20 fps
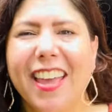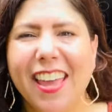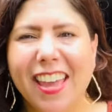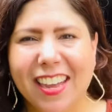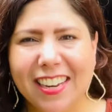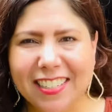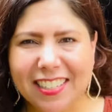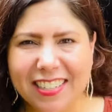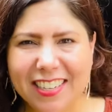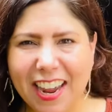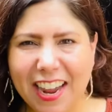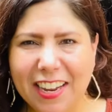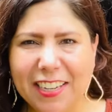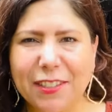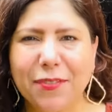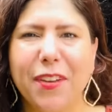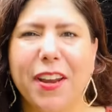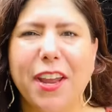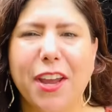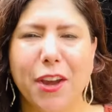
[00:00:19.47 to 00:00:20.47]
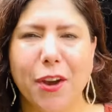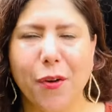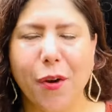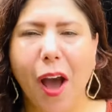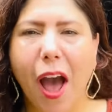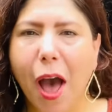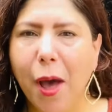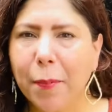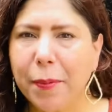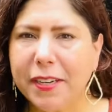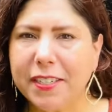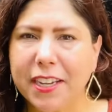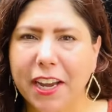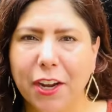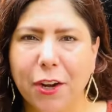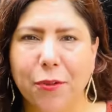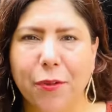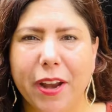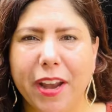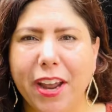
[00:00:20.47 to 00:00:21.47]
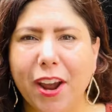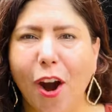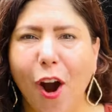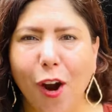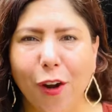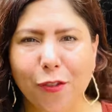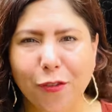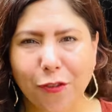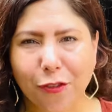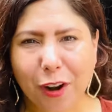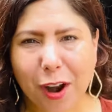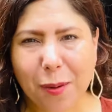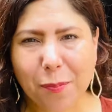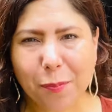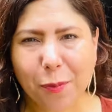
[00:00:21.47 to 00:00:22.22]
In today's video, I'll be decorating our front